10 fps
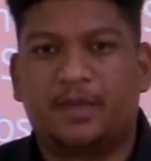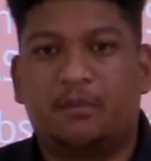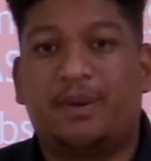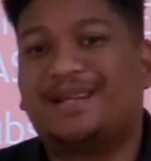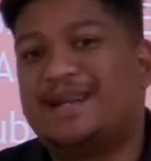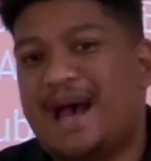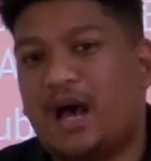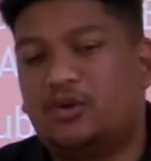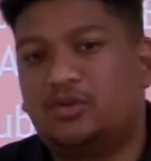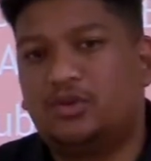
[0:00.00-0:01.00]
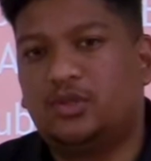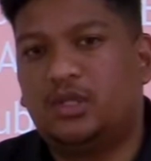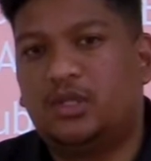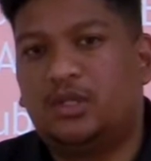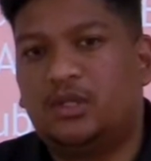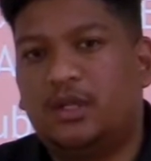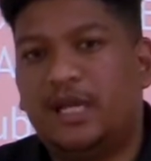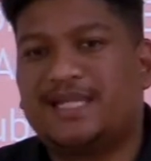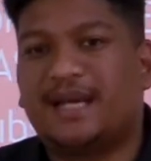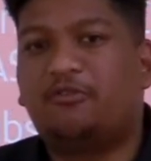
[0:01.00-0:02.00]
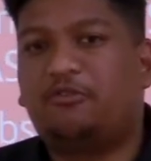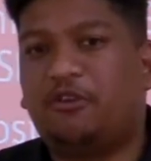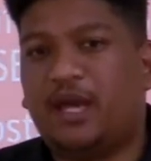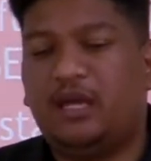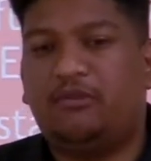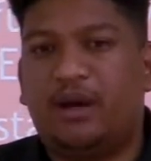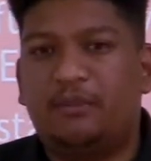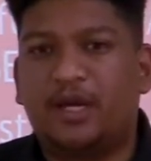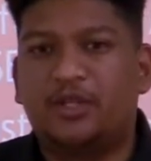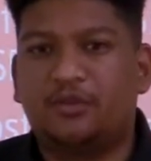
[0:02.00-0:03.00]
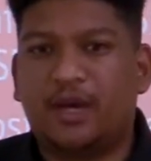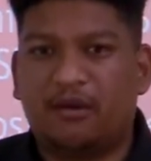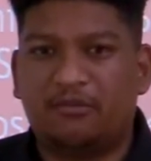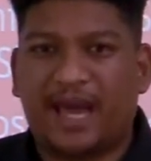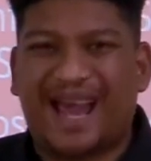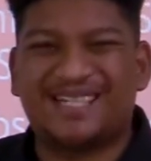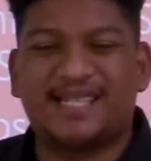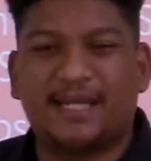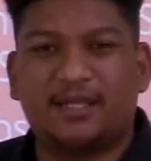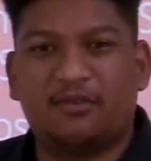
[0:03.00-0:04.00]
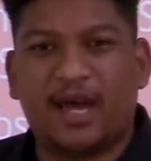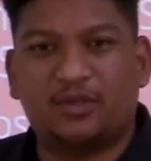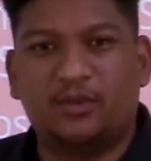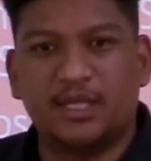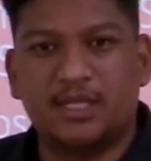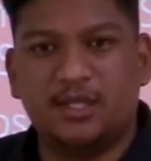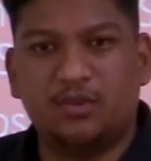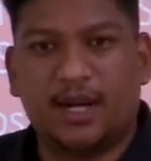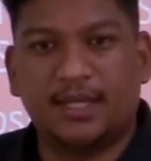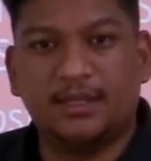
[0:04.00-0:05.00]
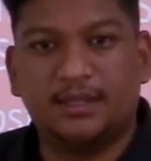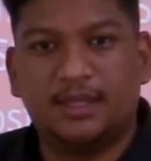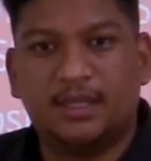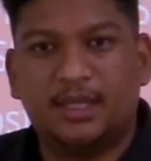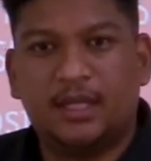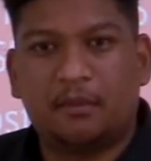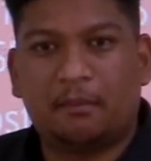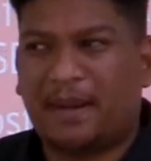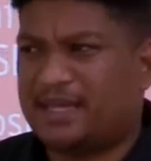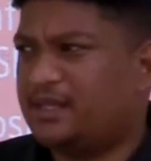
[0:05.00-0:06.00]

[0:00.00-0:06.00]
But now, it's unfair if I'm going to have the extract of Act 1, Scene 1, but